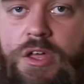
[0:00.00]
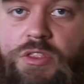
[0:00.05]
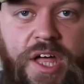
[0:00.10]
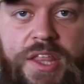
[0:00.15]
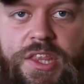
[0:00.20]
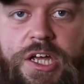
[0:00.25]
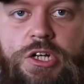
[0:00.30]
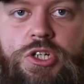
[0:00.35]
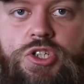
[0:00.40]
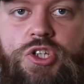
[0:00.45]

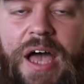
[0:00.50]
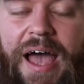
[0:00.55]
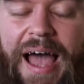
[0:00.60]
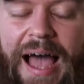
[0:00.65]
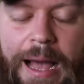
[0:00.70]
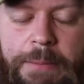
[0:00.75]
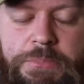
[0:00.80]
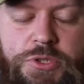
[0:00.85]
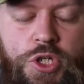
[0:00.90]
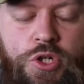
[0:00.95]
then there is
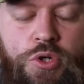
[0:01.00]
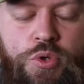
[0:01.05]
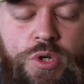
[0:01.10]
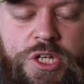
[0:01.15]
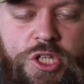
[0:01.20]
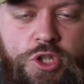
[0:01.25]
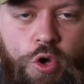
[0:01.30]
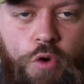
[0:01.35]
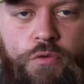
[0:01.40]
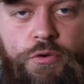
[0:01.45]

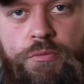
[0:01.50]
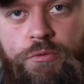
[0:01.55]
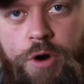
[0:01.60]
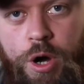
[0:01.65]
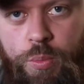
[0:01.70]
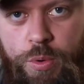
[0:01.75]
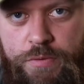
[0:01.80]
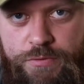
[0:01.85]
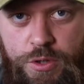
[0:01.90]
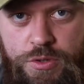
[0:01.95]
absolutely nothing
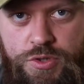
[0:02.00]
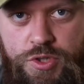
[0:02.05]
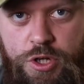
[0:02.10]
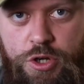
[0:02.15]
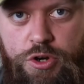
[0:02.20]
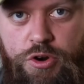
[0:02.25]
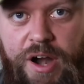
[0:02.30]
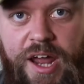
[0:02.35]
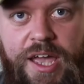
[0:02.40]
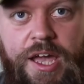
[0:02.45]
wrong with using a
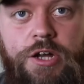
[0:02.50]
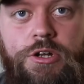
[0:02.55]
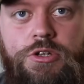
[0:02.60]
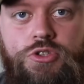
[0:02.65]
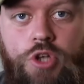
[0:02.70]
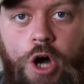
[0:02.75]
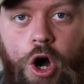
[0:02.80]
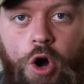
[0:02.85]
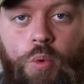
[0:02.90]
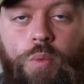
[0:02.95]
crate, and a
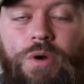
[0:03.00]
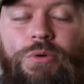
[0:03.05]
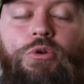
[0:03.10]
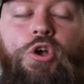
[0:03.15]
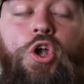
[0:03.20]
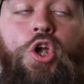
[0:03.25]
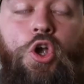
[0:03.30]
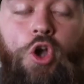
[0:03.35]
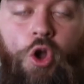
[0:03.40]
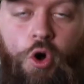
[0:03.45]
dog will
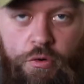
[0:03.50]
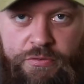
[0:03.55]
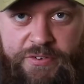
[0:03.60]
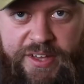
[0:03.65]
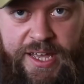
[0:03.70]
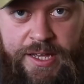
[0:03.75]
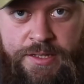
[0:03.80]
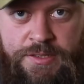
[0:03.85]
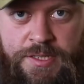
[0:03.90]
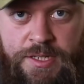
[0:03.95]
love
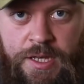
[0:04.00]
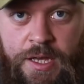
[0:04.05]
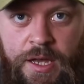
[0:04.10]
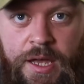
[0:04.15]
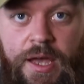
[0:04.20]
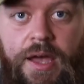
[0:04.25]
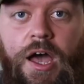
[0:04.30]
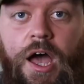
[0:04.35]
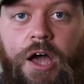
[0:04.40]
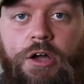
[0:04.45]
it.
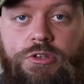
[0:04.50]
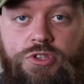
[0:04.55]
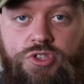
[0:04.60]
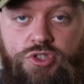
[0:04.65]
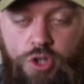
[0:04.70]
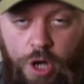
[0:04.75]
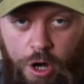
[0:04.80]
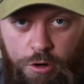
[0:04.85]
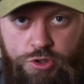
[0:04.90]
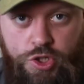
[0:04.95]

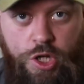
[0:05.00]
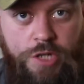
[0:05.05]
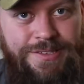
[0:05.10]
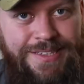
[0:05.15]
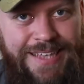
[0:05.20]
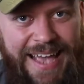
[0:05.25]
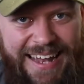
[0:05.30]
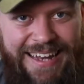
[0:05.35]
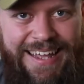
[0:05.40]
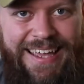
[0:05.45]
Dogs are
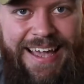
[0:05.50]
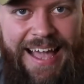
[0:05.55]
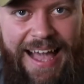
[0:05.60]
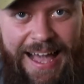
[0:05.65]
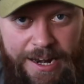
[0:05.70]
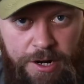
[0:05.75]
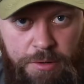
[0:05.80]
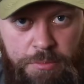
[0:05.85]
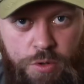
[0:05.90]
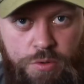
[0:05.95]
denning
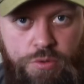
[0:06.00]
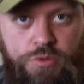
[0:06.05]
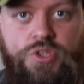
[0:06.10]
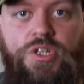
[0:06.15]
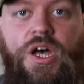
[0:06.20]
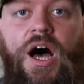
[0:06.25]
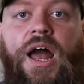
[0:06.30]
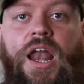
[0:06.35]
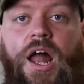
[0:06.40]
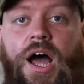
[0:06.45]

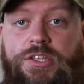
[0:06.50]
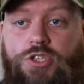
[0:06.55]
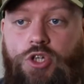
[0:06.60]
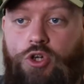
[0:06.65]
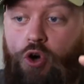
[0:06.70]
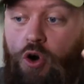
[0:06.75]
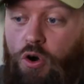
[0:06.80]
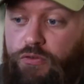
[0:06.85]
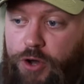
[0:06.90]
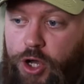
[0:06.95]
animals. I like to
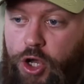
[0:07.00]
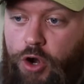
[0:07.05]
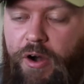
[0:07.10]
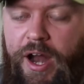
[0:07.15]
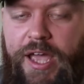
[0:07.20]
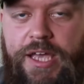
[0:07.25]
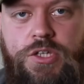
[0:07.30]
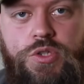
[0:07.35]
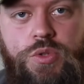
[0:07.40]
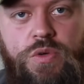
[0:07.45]
cover
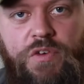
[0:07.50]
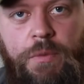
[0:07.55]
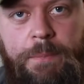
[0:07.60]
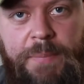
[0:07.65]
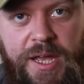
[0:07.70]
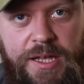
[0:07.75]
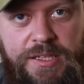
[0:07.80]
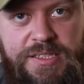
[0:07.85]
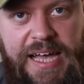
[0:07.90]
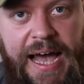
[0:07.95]
crates with a
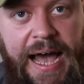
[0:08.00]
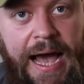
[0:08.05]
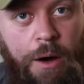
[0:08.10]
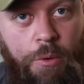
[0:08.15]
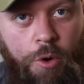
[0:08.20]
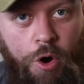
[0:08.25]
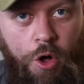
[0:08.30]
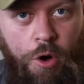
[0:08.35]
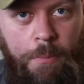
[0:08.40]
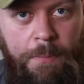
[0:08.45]
big
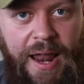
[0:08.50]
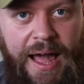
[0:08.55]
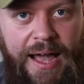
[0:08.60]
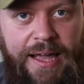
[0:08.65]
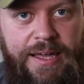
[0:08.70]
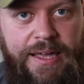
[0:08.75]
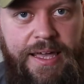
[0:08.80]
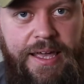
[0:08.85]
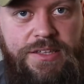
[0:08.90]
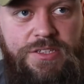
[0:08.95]
towel or
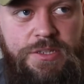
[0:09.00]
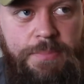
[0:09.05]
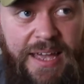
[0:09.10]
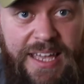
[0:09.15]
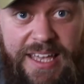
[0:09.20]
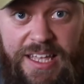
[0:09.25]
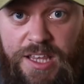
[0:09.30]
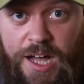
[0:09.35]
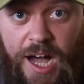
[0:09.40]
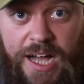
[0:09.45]
blanket to
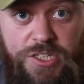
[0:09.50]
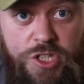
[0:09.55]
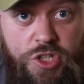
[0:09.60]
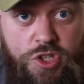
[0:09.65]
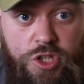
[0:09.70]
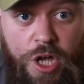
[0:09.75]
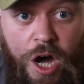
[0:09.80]
make it nice and